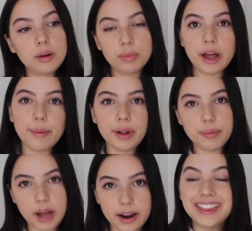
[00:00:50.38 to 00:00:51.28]
blah
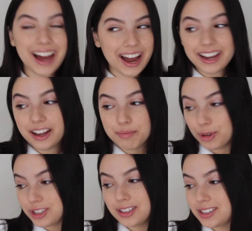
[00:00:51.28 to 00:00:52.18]
blah blah. The, I got
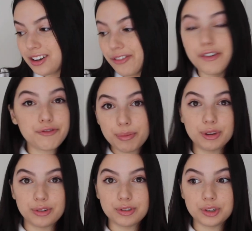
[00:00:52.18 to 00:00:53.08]
most of the stuff from
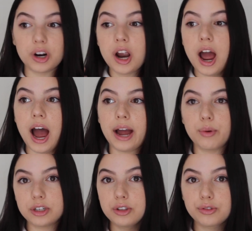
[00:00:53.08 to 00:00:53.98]
a thrift store. I
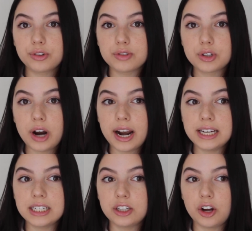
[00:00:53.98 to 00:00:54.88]
went to the thrift store and
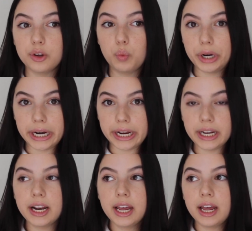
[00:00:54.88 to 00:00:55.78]
I did it all in one
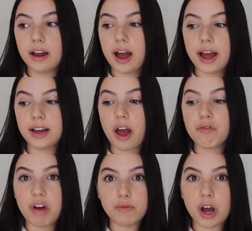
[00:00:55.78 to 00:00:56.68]
night. I
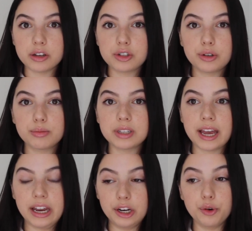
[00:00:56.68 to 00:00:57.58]
got five costumes
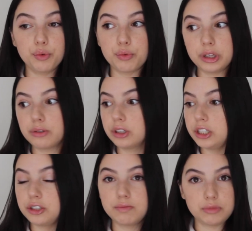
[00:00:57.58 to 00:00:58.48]
and really
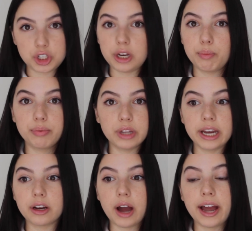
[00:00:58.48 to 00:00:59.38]
really cheap.
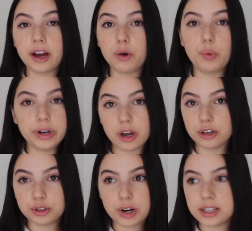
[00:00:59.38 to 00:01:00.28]
Like, I got one
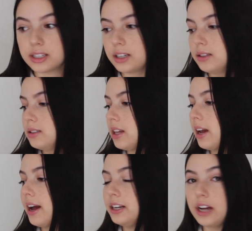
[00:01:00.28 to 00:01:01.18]
dollar dresses,
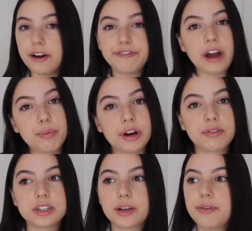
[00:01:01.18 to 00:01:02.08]
like I got
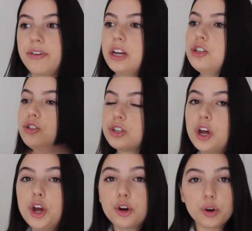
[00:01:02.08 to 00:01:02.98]
fabric for some of it. You just
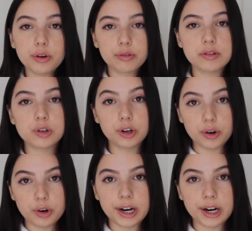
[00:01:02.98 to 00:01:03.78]
go to a thrift store, go